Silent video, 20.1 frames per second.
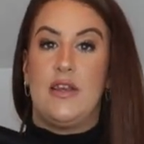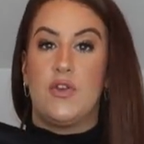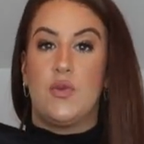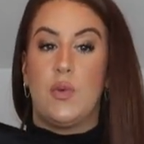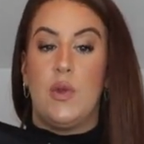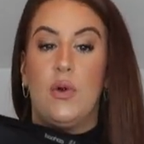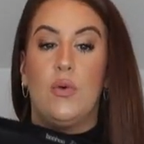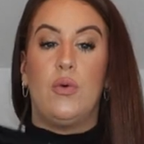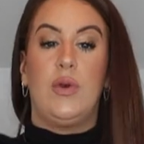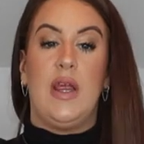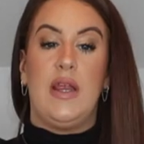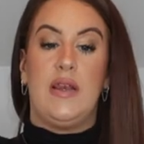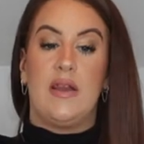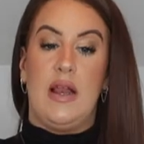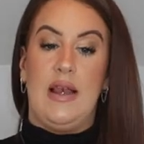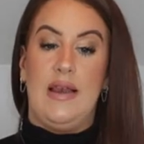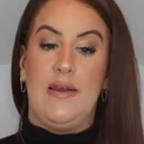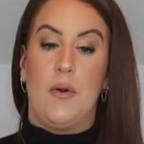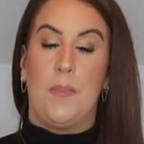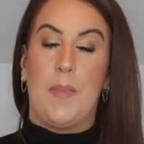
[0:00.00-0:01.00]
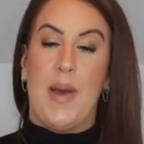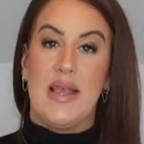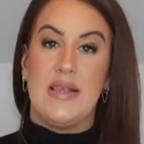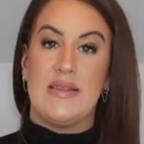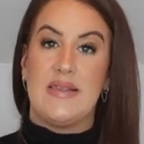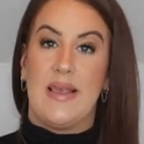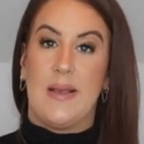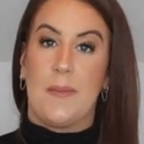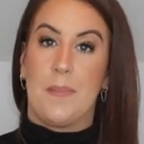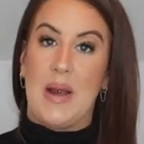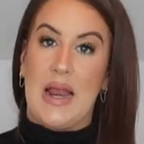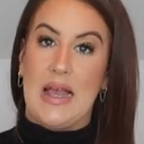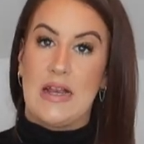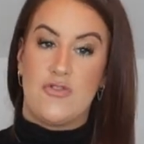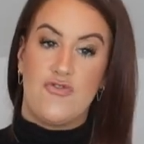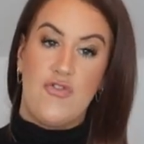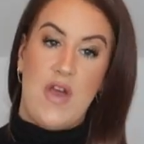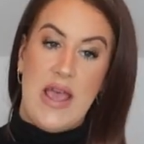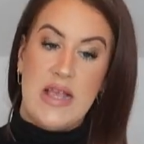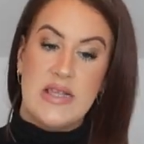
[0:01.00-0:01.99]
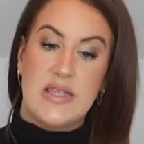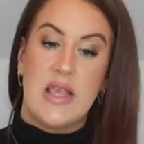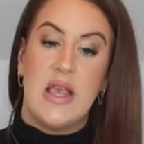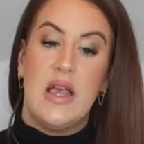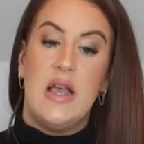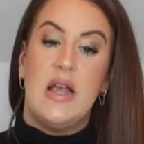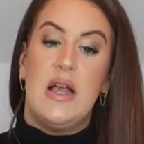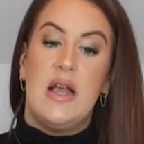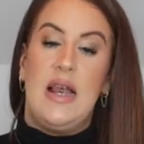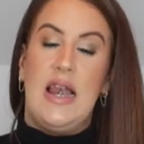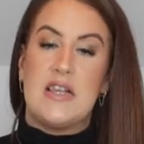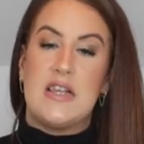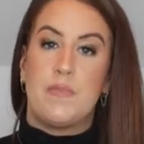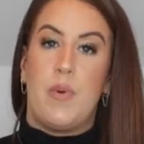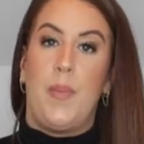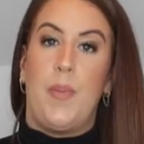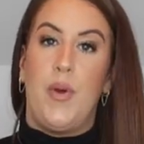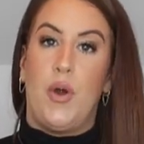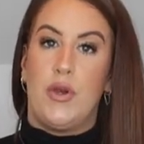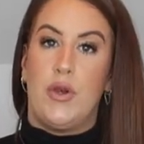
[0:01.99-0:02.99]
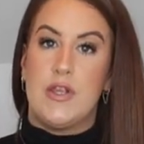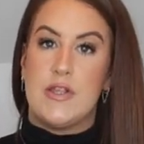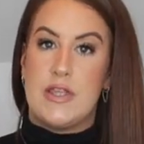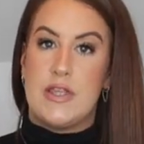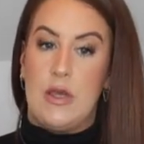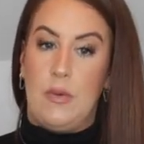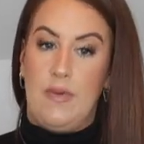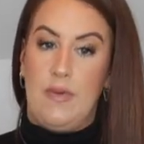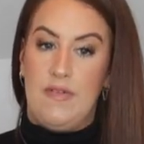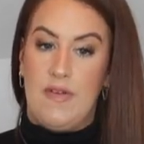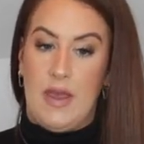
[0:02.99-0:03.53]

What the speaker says: because we all need a little basic black dress. Let's pop it on and see what we